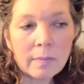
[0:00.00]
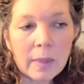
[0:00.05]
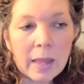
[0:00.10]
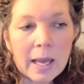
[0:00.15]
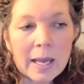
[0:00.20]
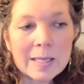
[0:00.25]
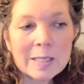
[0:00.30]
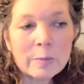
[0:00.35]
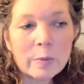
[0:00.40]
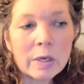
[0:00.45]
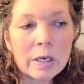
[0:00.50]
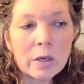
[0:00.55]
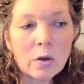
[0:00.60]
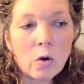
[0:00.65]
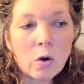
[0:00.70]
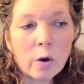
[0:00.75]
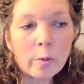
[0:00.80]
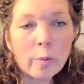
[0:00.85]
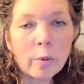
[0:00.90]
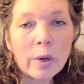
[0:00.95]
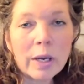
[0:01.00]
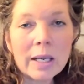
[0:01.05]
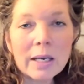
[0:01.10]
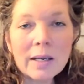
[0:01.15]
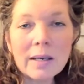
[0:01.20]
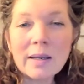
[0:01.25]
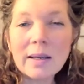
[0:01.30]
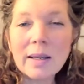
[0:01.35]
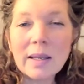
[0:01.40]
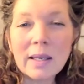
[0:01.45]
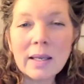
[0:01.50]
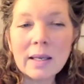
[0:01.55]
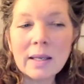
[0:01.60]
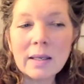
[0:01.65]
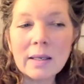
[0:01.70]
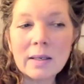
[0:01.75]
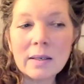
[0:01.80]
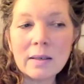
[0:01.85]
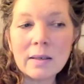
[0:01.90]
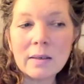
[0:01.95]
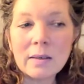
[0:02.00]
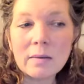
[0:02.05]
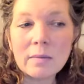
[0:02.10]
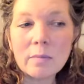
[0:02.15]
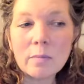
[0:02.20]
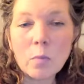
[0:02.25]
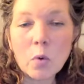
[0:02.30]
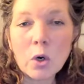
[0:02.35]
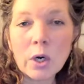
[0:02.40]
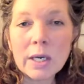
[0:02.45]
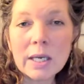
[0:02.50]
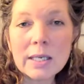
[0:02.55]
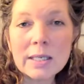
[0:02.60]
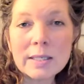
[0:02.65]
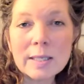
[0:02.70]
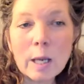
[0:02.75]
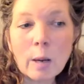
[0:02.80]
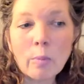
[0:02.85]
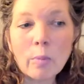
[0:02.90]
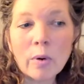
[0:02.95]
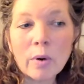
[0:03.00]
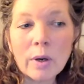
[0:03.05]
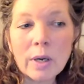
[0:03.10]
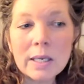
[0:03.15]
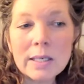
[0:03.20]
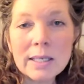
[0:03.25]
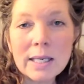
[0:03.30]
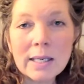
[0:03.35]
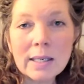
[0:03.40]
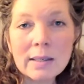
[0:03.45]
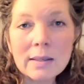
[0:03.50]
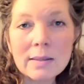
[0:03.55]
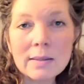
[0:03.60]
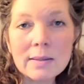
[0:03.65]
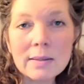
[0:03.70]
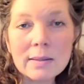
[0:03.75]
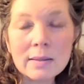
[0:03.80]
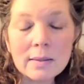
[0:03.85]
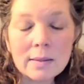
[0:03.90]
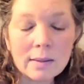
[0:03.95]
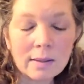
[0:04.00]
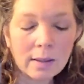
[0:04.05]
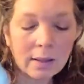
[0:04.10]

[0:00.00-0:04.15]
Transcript: has been incorporated in more contemporary decks.